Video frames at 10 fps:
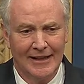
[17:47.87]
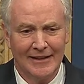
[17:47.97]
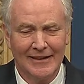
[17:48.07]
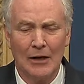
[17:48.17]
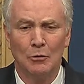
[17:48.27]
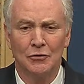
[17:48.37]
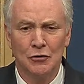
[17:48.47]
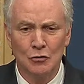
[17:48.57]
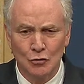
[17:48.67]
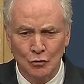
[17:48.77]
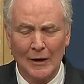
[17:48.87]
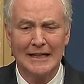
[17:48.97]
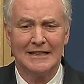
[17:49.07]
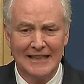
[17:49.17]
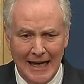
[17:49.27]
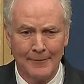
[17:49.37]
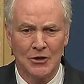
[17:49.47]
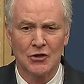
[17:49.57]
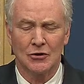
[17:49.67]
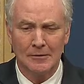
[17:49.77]
they will do great
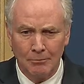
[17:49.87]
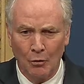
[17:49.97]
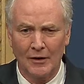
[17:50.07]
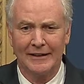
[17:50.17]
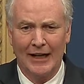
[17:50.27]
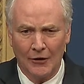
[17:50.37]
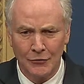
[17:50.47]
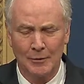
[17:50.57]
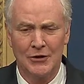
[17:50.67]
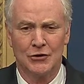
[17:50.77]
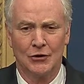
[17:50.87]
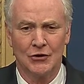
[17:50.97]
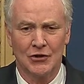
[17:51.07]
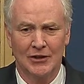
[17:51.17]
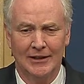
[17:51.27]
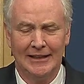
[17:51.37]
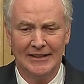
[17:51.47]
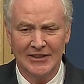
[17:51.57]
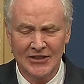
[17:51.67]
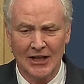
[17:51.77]
damage to important health research in
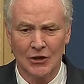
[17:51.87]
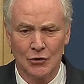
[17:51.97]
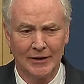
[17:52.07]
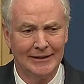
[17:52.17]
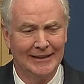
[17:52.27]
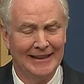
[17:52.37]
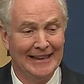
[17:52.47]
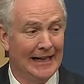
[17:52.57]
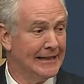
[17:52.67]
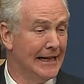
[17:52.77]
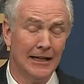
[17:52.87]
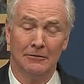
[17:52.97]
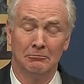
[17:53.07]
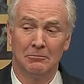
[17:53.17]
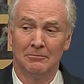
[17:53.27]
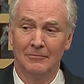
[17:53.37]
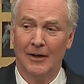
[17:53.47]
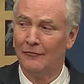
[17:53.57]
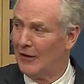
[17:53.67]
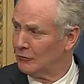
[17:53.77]
this country. Again, a
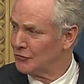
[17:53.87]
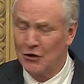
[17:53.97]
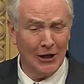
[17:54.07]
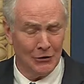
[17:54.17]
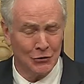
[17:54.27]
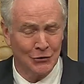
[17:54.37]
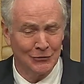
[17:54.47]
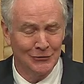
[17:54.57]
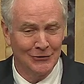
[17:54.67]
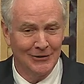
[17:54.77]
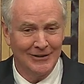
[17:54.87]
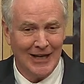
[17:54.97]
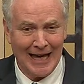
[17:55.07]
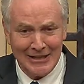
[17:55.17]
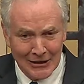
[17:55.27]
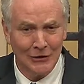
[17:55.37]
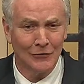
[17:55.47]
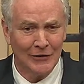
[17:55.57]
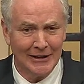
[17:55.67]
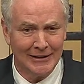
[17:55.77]
federal judge had to
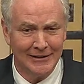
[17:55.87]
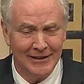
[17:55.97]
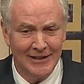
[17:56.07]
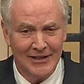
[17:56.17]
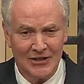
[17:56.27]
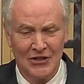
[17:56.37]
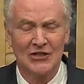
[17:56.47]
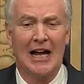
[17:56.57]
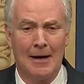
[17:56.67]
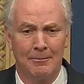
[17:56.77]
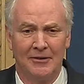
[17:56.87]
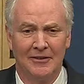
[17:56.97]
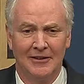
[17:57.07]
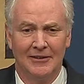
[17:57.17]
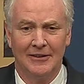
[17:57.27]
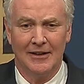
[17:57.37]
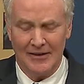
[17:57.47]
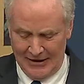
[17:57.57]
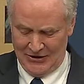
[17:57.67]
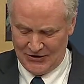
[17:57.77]
intervene to stop
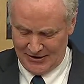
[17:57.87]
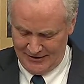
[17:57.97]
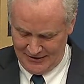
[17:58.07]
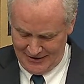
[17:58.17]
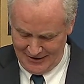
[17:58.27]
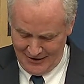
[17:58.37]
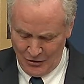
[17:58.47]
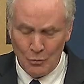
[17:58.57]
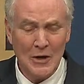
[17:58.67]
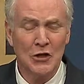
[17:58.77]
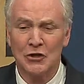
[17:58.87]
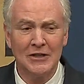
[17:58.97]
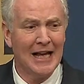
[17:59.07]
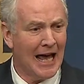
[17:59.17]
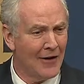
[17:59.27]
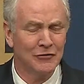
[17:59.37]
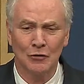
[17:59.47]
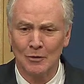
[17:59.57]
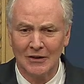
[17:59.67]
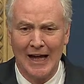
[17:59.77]
this. We shouldn't have to
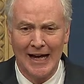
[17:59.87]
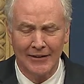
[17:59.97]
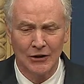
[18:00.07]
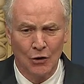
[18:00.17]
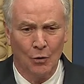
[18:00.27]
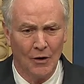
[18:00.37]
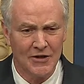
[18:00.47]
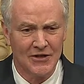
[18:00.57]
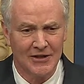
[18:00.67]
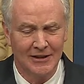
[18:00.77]
rely on the courts,